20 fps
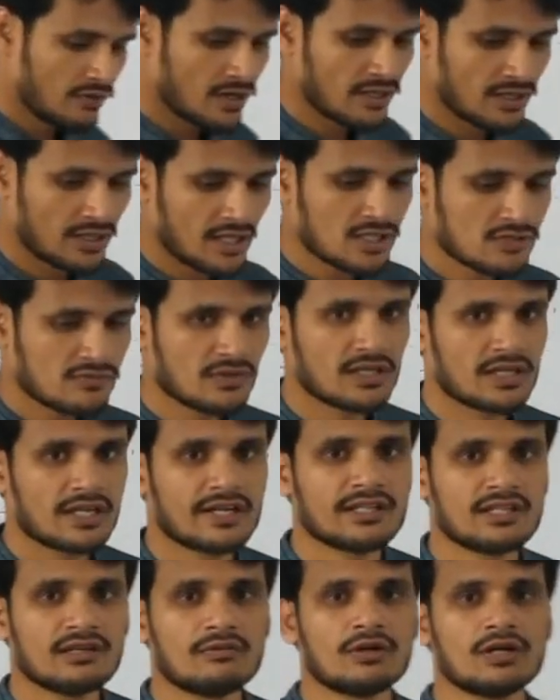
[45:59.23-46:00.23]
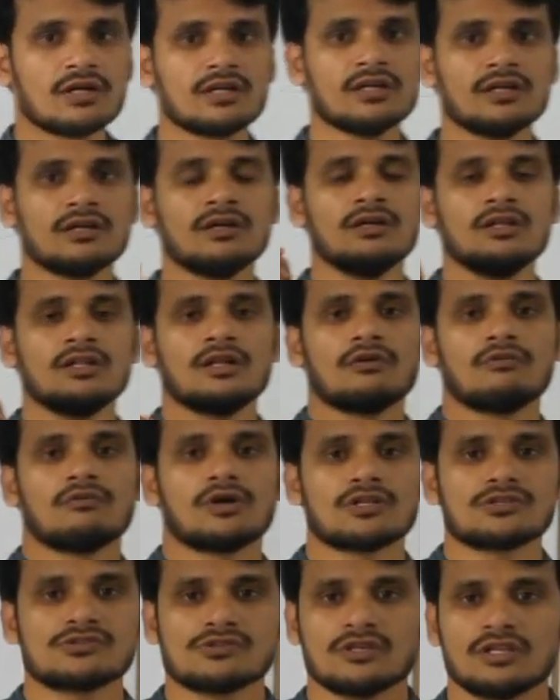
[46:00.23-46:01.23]
one case we will get the what
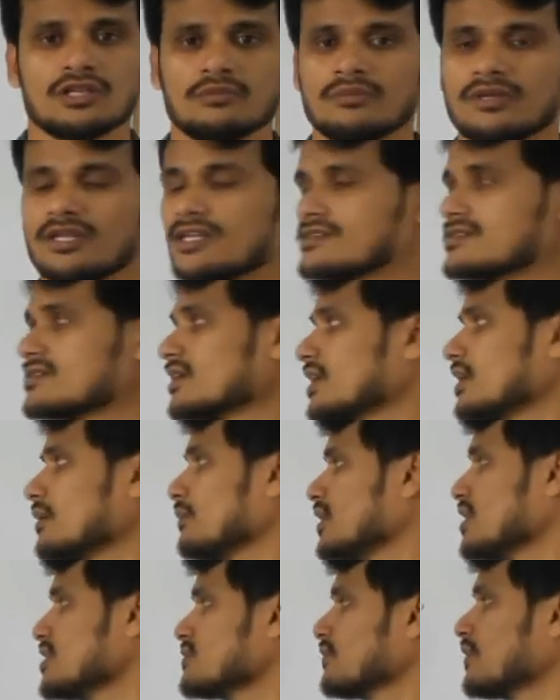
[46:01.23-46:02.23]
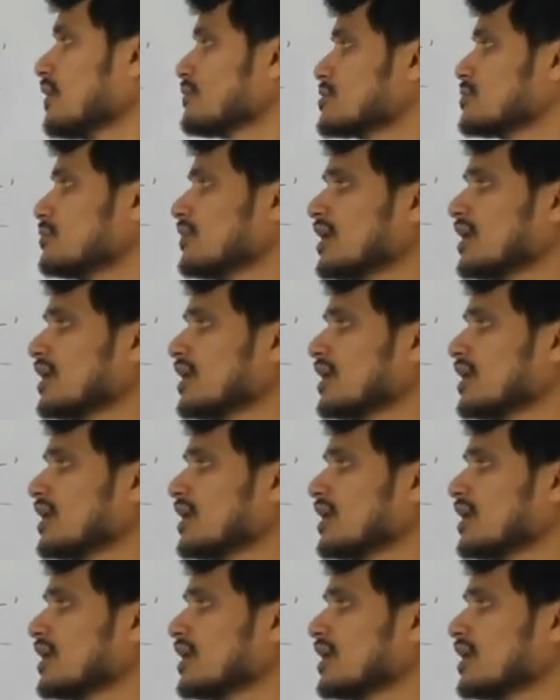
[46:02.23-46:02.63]
virtual image. The image forms